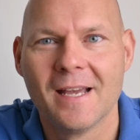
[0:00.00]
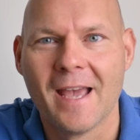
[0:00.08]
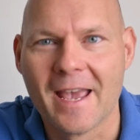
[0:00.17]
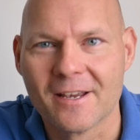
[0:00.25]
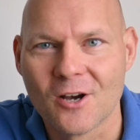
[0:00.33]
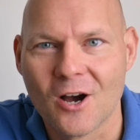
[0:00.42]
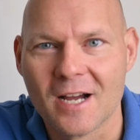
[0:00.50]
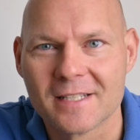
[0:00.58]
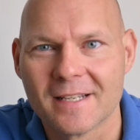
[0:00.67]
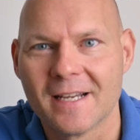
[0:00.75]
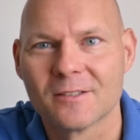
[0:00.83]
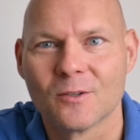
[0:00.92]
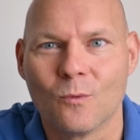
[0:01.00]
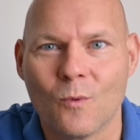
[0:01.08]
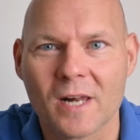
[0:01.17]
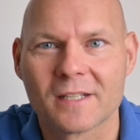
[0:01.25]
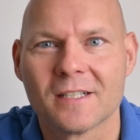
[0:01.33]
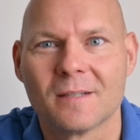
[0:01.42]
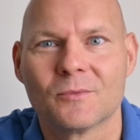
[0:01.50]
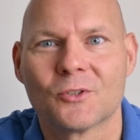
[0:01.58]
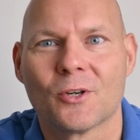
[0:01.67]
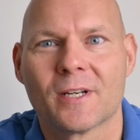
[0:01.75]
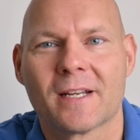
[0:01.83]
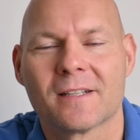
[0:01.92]
Hey guys and welcome
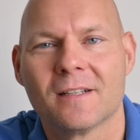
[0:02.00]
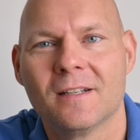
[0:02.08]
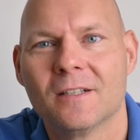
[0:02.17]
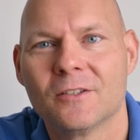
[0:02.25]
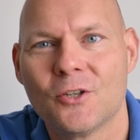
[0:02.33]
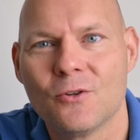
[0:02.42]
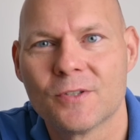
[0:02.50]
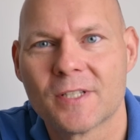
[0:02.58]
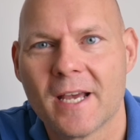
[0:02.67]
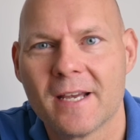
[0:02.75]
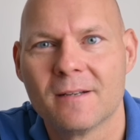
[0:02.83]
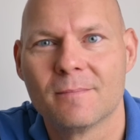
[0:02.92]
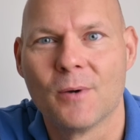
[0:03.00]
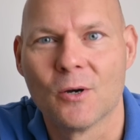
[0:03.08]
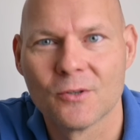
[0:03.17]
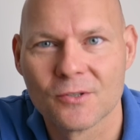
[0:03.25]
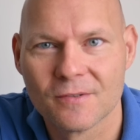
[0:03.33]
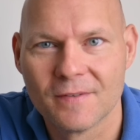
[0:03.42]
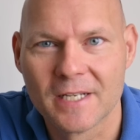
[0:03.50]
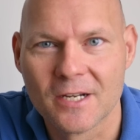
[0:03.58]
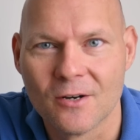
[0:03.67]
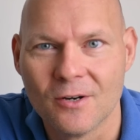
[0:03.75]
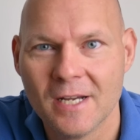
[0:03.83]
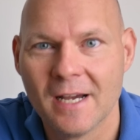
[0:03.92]
to another Tuesday bonus
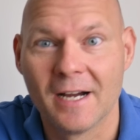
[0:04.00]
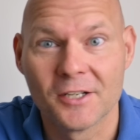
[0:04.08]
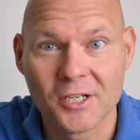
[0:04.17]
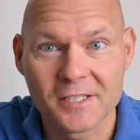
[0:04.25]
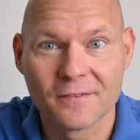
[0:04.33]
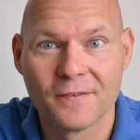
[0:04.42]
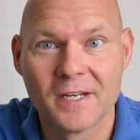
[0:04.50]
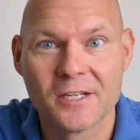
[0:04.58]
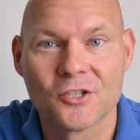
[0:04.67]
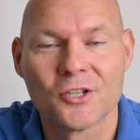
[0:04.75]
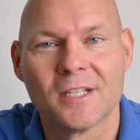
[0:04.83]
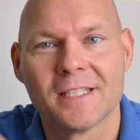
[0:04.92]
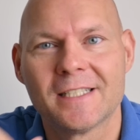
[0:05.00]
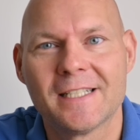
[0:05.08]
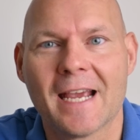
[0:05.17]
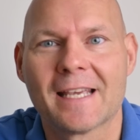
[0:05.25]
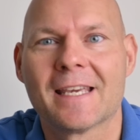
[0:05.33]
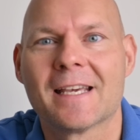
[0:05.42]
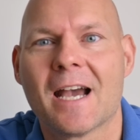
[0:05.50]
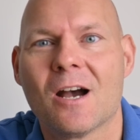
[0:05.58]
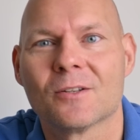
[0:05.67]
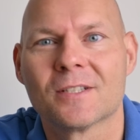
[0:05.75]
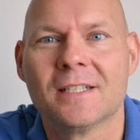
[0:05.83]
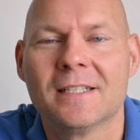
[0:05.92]
video. I just finished checking
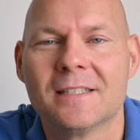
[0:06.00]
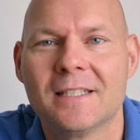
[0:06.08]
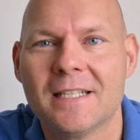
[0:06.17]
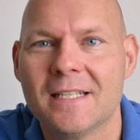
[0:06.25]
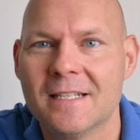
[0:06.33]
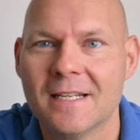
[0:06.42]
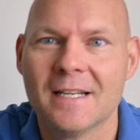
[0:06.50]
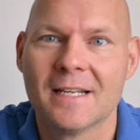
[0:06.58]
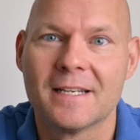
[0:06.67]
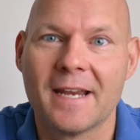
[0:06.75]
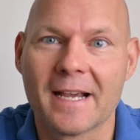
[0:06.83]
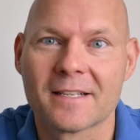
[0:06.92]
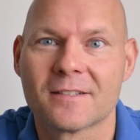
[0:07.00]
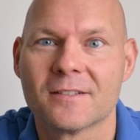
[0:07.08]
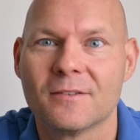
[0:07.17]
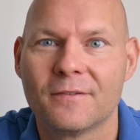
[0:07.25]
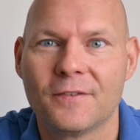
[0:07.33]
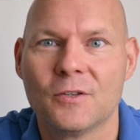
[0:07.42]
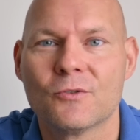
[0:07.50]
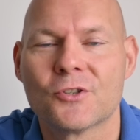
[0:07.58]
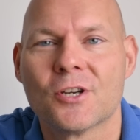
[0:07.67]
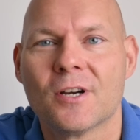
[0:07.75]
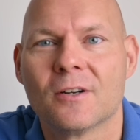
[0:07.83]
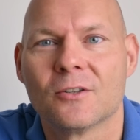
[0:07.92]
out the next
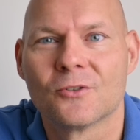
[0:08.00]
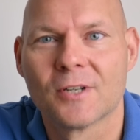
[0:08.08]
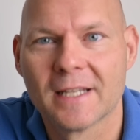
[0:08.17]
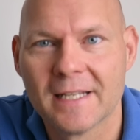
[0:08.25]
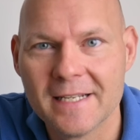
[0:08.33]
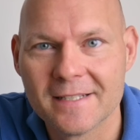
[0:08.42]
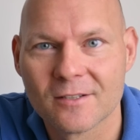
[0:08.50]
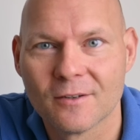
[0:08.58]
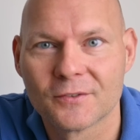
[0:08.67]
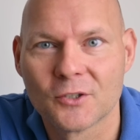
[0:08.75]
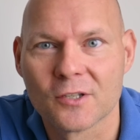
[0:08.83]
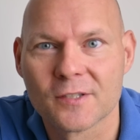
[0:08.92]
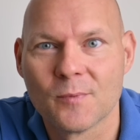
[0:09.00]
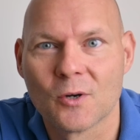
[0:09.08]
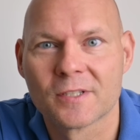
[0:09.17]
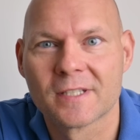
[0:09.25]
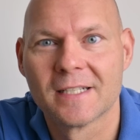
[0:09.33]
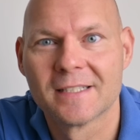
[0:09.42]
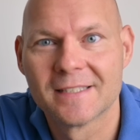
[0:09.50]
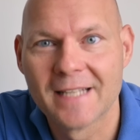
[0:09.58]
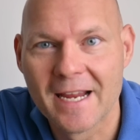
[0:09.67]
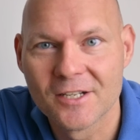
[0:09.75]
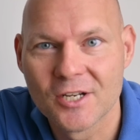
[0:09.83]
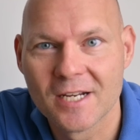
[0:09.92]
future release of DOSBox
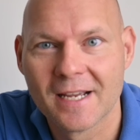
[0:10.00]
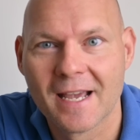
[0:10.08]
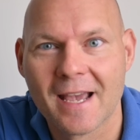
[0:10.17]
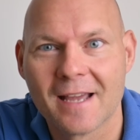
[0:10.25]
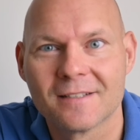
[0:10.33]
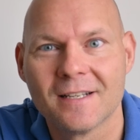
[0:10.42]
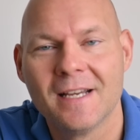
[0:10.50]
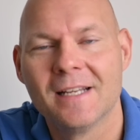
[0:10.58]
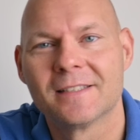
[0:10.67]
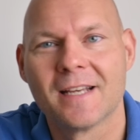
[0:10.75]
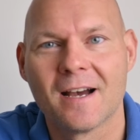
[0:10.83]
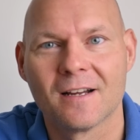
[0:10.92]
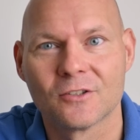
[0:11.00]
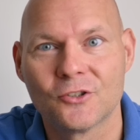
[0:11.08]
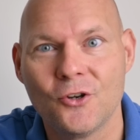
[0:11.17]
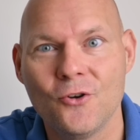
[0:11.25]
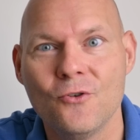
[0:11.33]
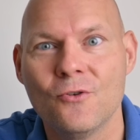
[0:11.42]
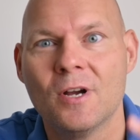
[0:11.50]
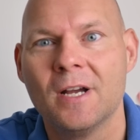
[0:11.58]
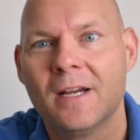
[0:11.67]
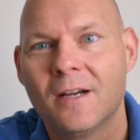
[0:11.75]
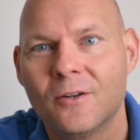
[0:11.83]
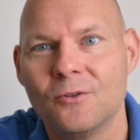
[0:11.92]
staging and there are two
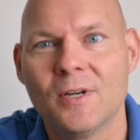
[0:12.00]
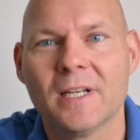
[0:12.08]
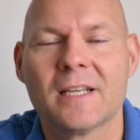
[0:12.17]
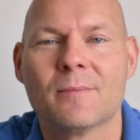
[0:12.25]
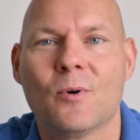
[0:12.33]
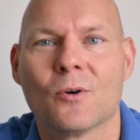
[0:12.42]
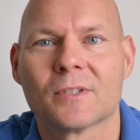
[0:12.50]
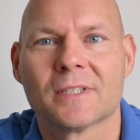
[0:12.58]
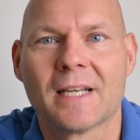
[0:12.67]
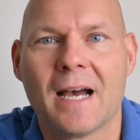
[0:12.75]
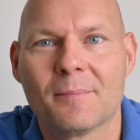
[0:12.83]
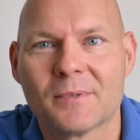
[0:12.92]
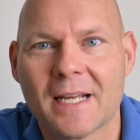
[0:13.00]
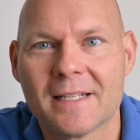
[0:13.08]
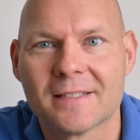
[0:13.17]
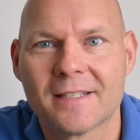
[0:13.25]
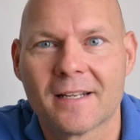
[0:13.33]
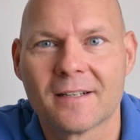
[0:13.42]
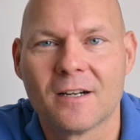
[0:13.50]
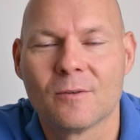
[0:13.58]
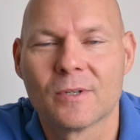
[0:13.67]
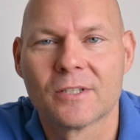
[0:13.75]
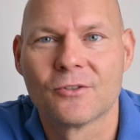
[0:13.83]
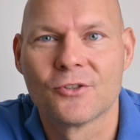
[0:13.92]
really important updates that I
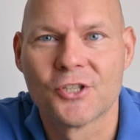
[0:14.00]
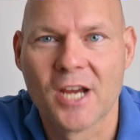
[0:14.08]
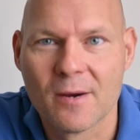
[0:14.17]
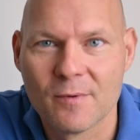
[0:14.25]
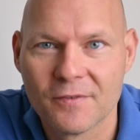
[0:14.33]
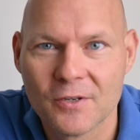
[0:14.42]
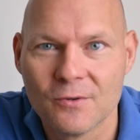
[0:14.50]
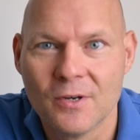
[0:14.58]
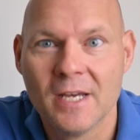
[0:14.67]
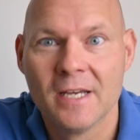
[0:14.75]
want to share with you.